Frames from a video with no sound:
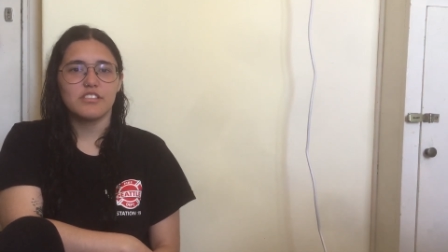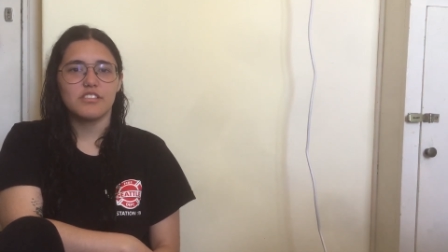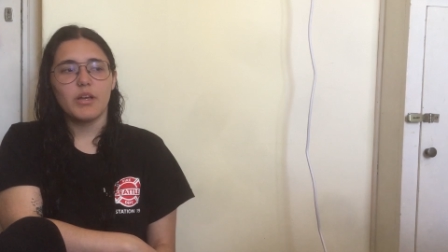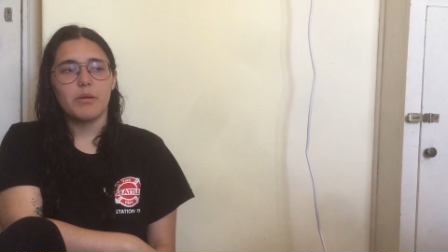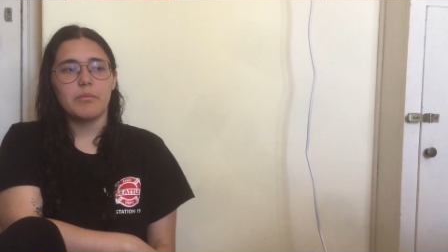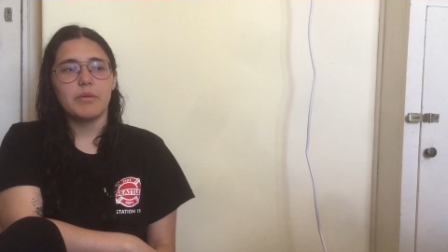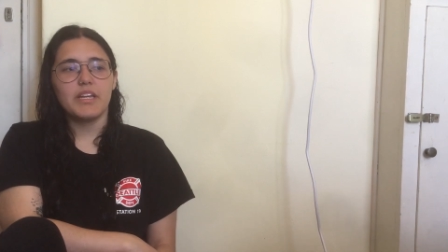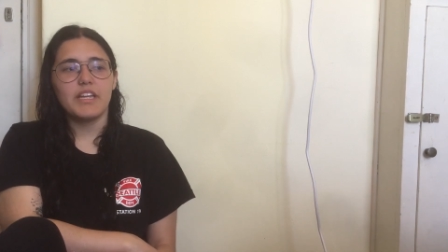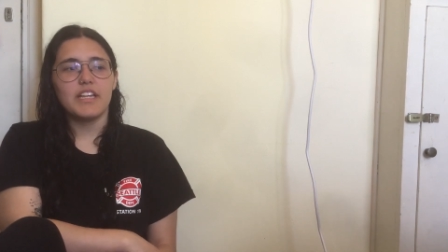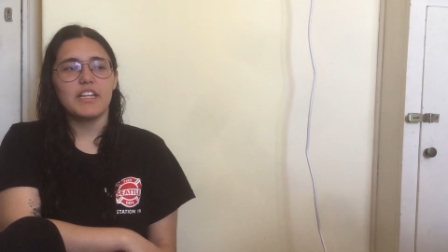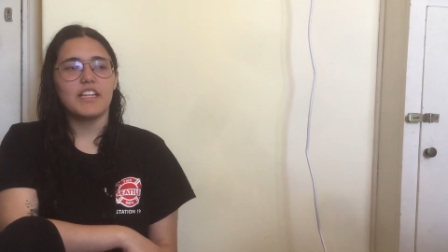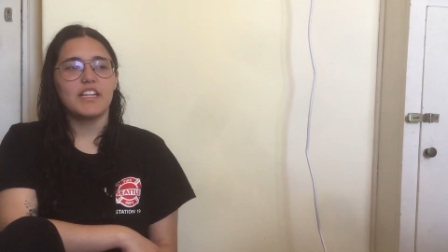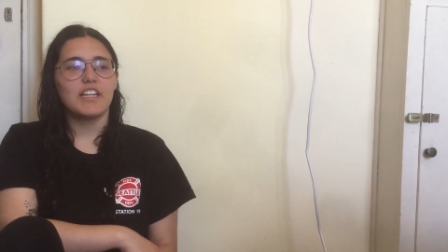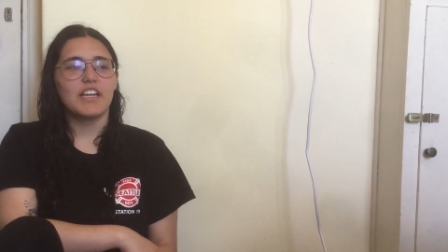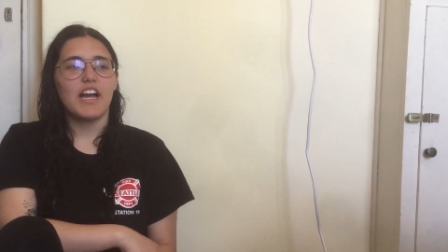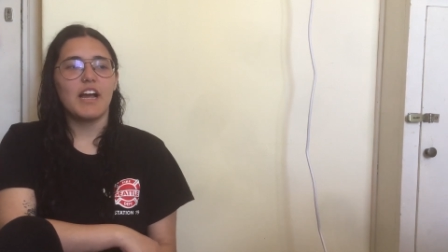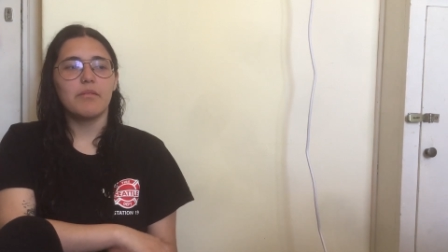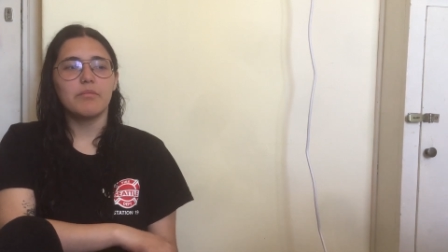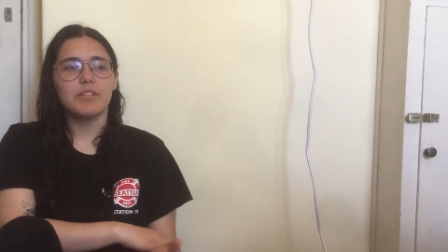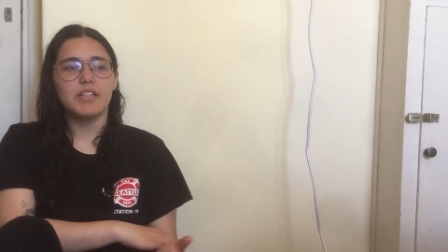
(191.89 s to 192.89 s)
I mean,
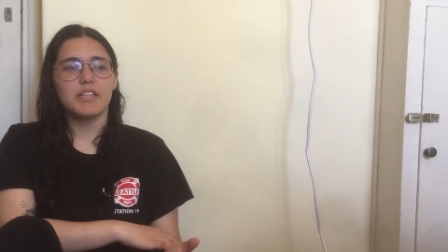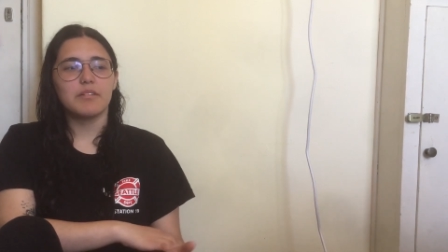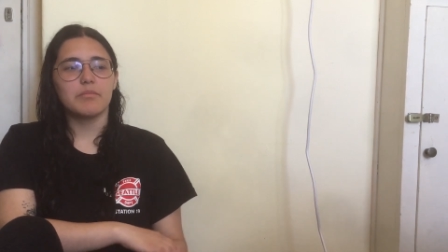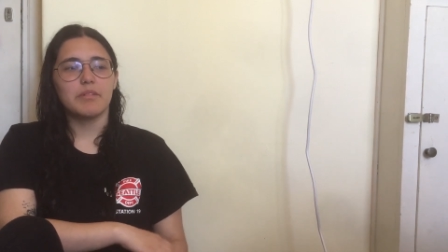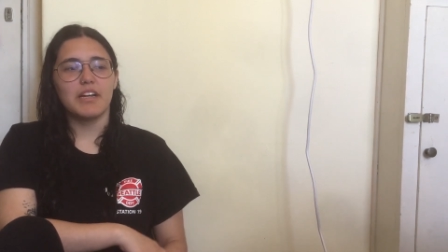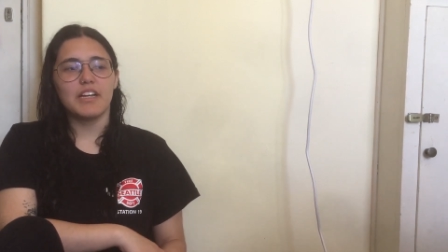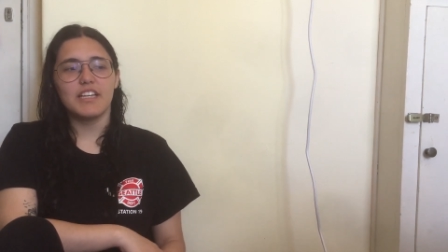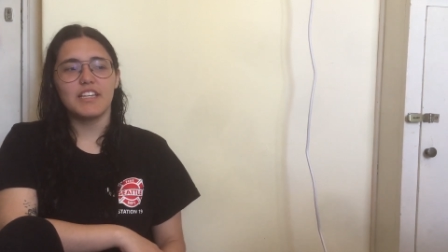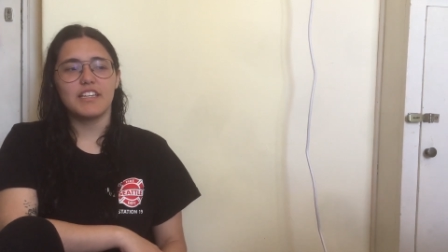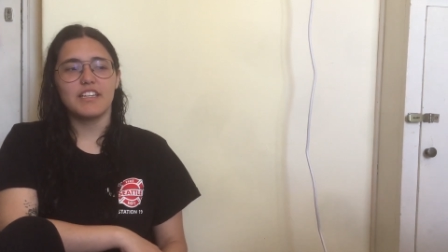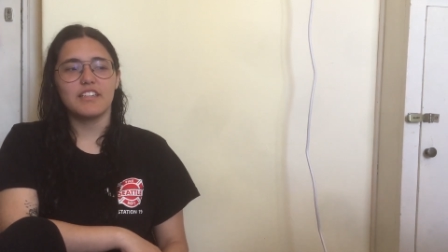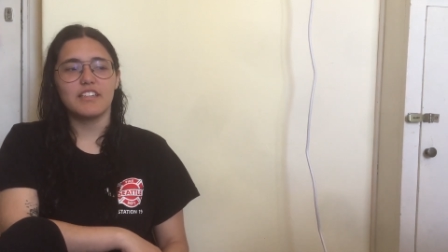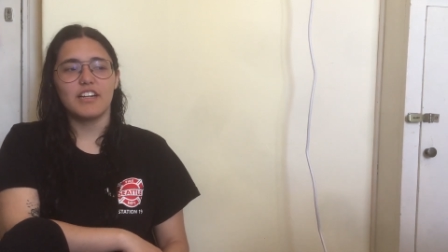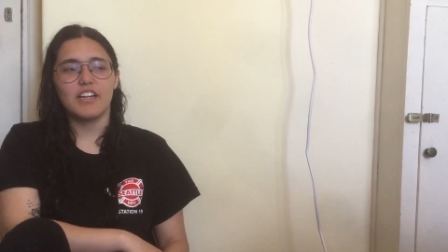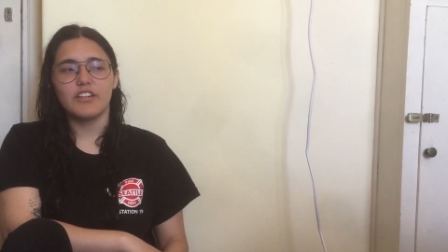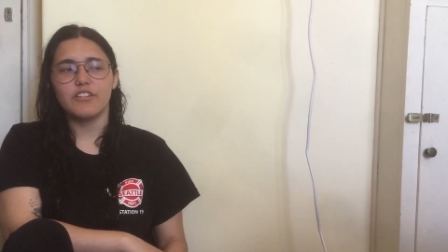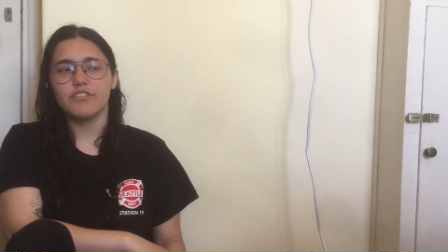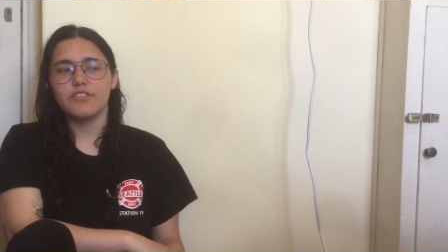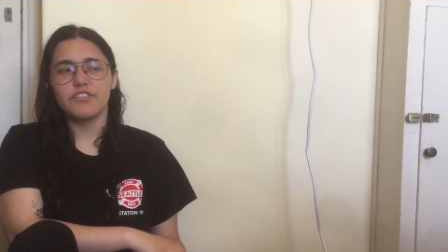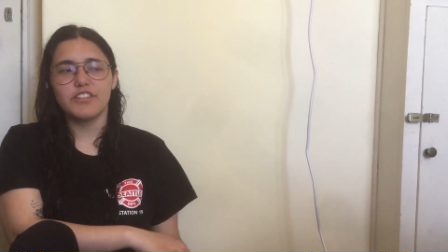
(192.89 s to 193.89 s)
I'm like Mike here.
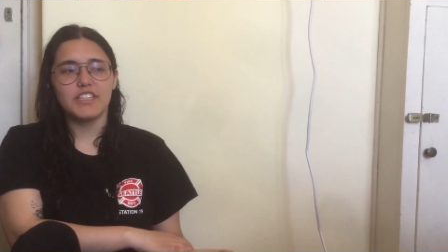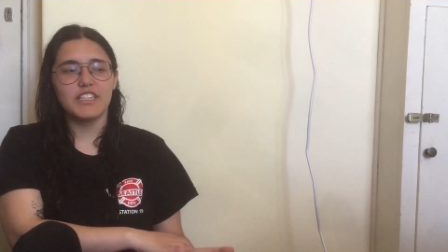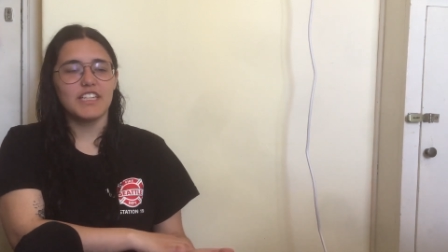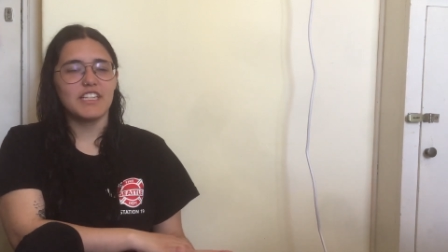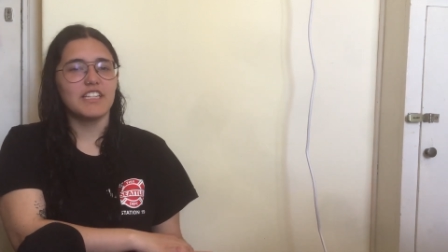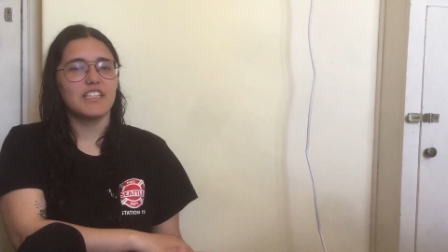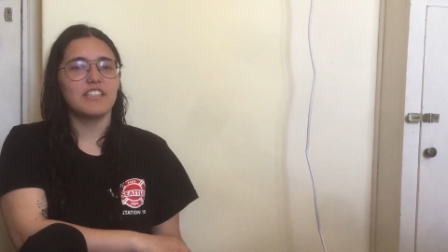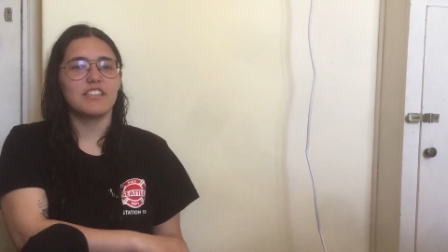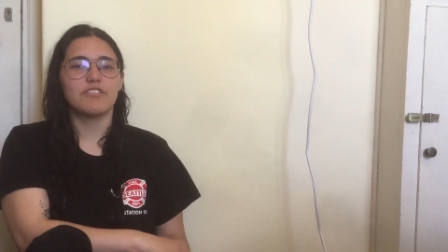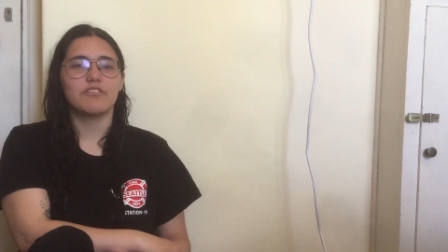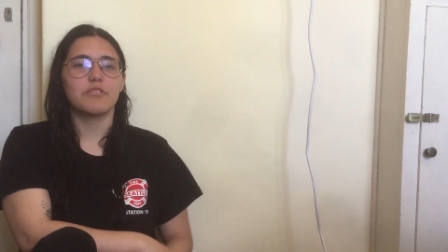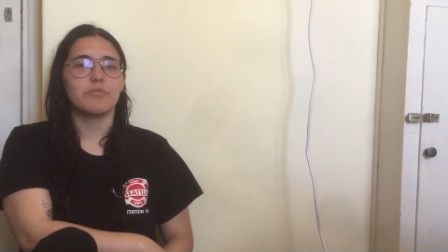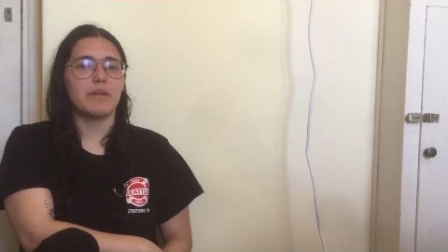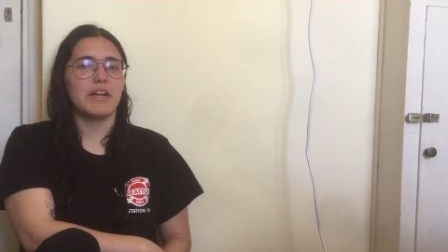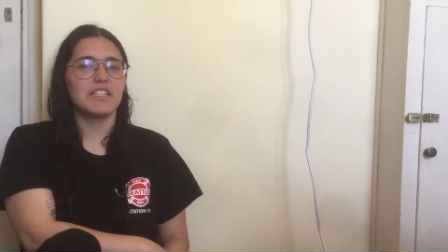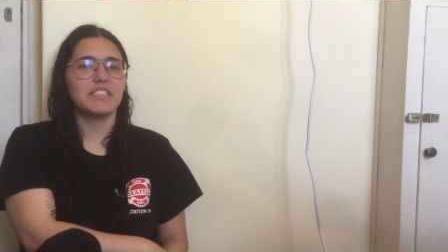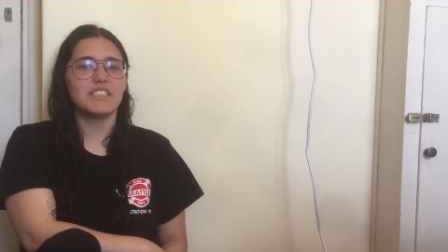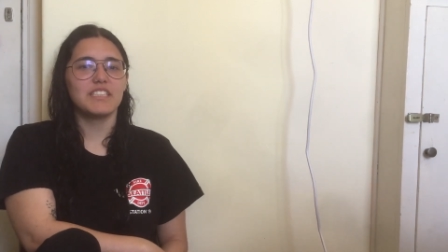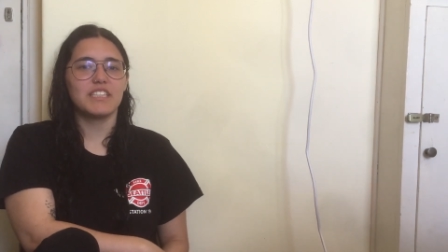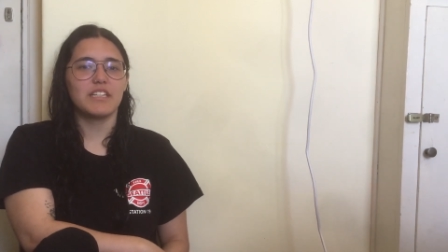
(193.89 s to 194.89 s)
I don't find anything
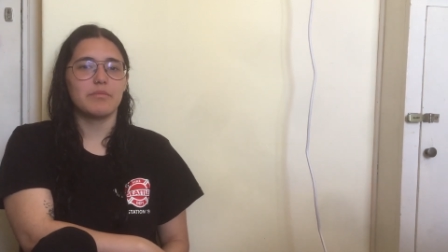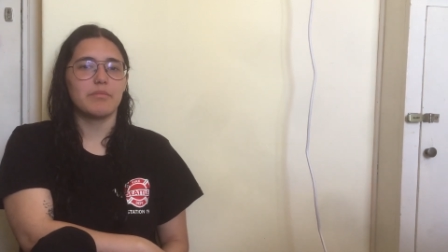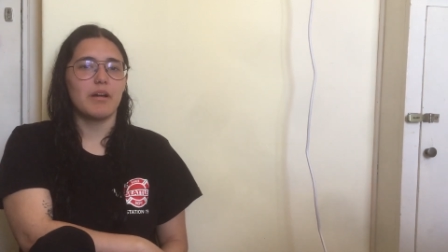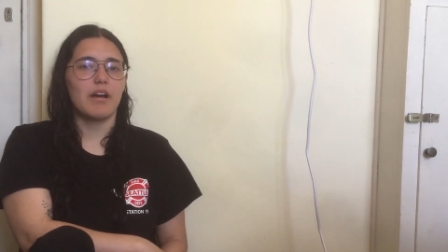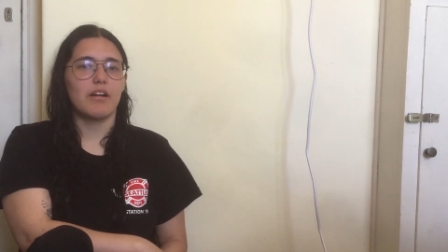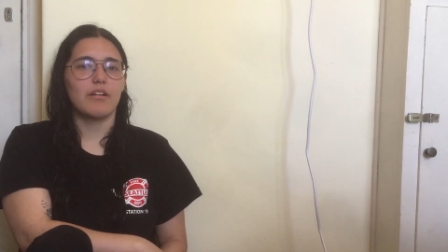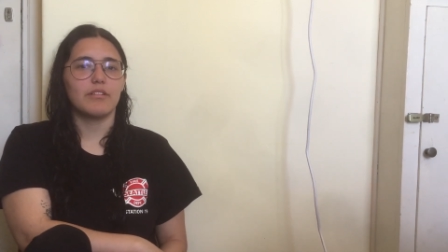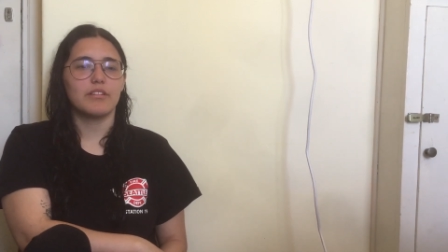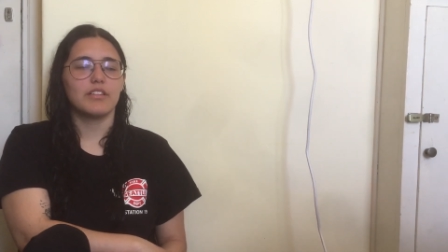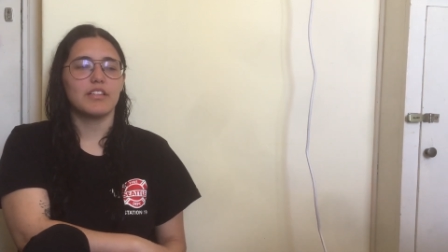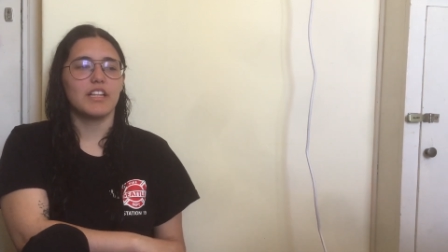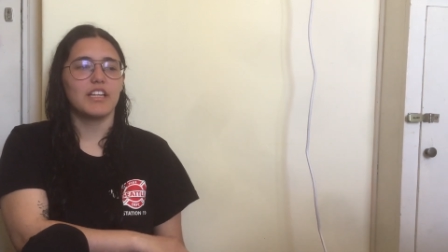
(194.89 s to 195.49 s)
romantic about it.